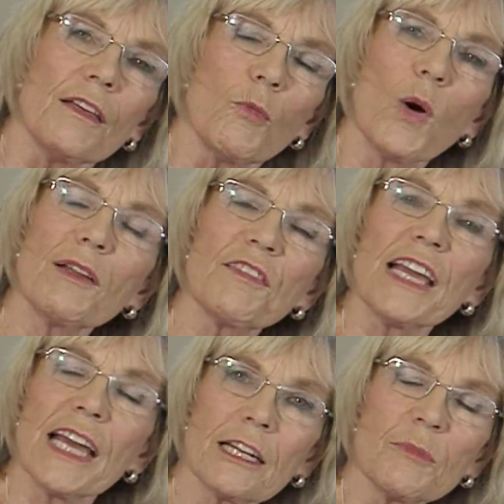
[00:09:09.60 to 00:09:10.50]
One of
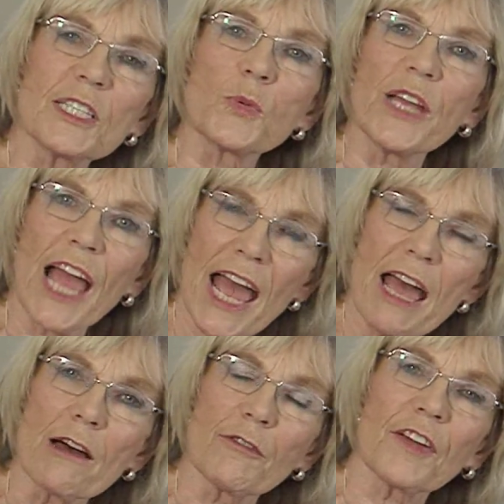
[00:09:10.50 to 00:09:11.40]
the enemies we
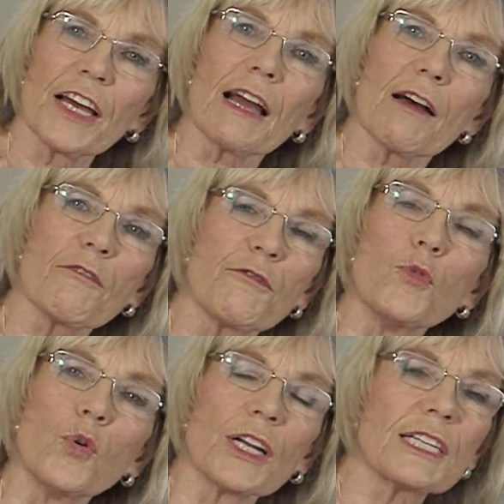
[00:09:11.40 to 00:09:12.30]
have
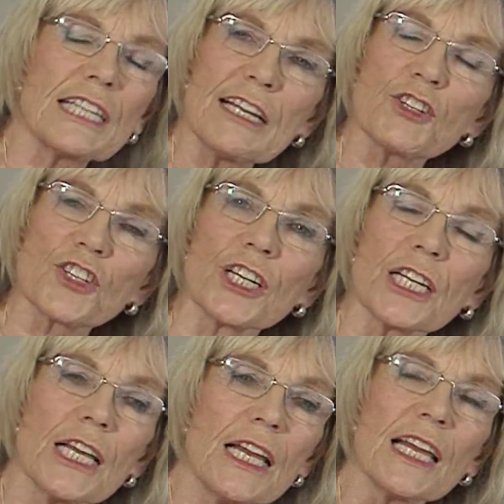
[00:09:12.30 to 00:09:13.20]
for tension
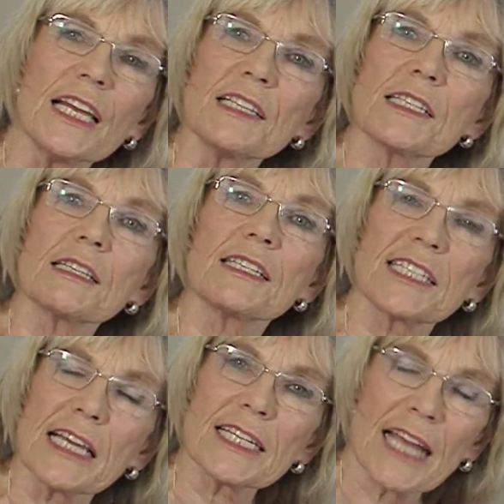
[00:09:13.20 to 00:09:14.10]
is
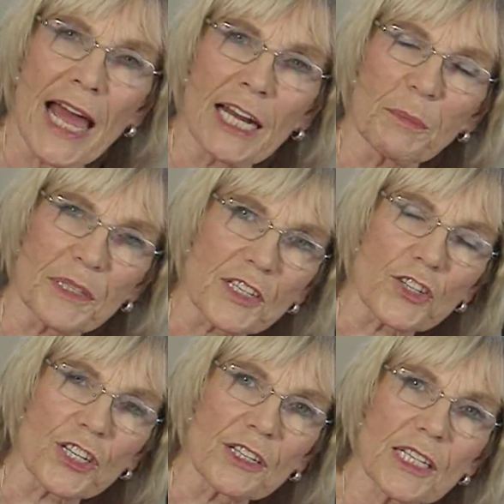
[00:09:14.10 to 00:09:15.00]
set hand
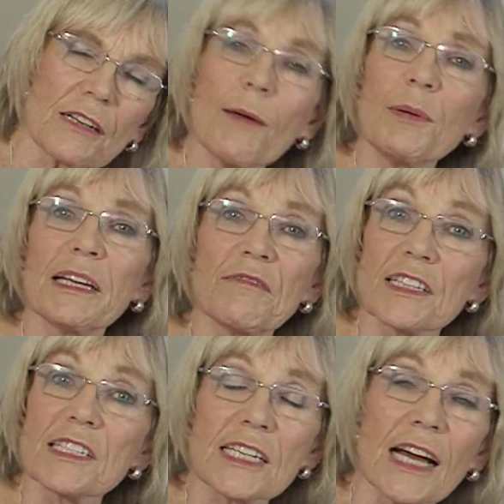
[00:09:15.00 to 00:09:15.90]
positions, and I believe
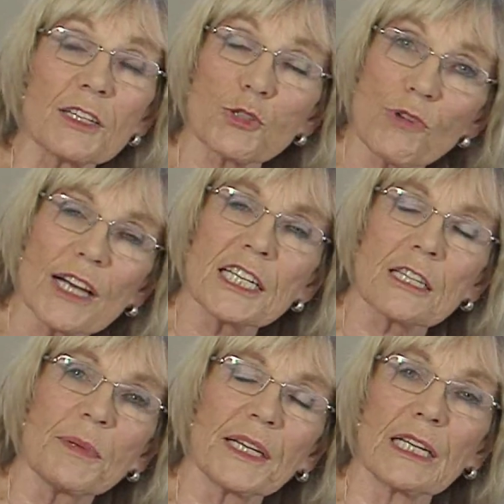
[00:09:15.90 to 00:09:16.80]
this starts right at the
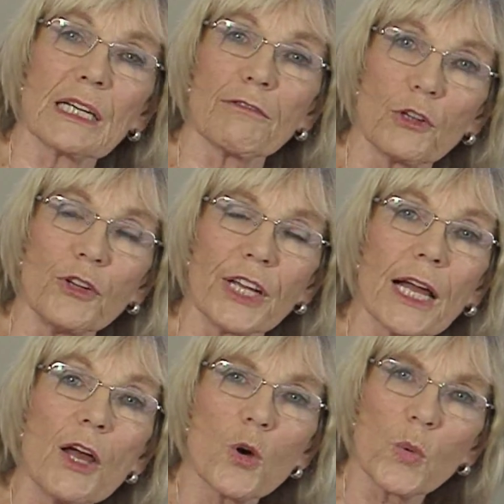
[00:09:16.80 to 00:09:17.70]
beginning of learning,
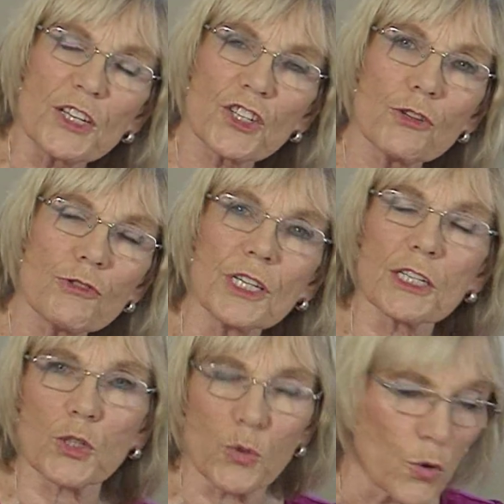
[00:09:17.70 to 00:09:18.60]
where children are
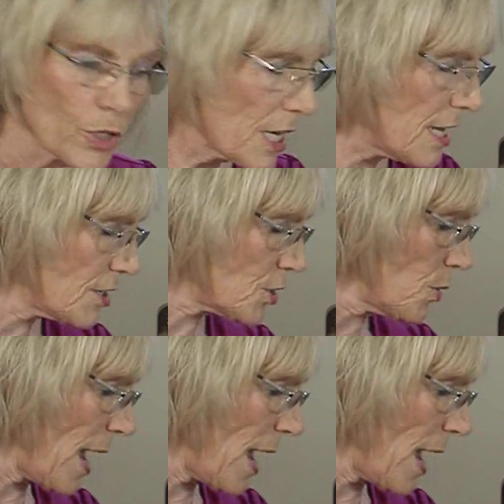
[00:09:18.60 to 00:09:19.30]
taught to